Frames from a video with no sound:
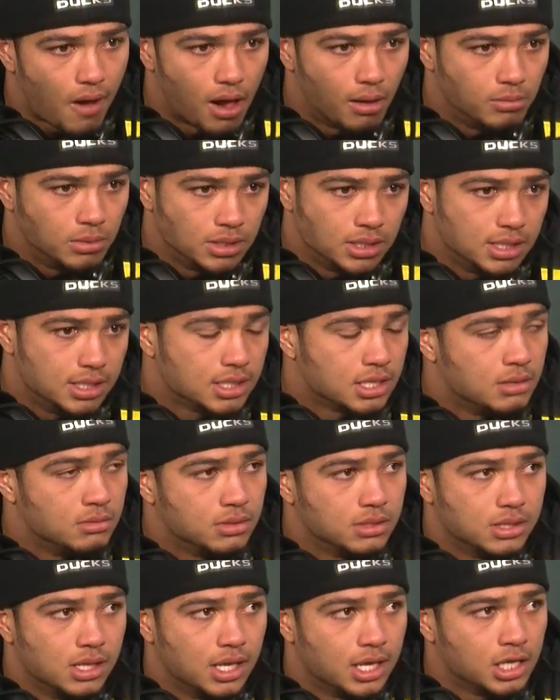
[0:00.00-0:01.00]
I mean, he just keeps
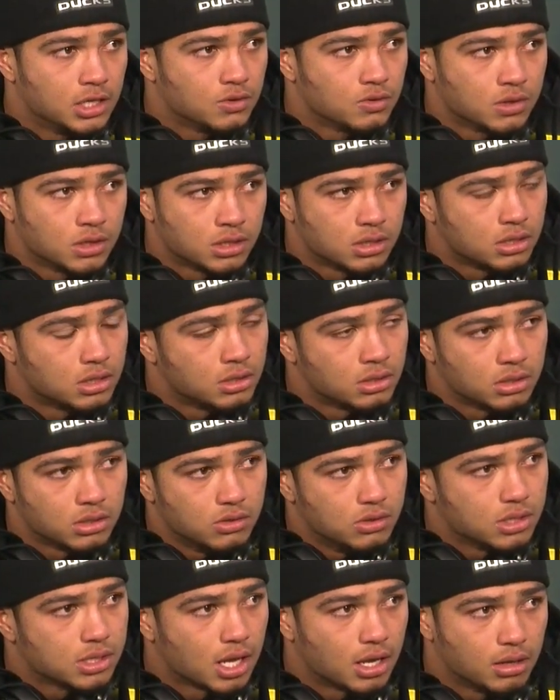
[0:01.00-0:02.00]
his legs running, and
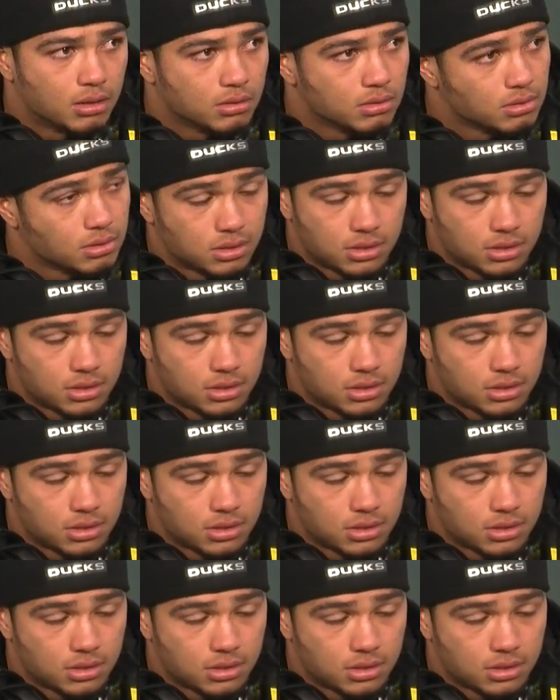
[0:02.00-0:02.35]
you just gotta,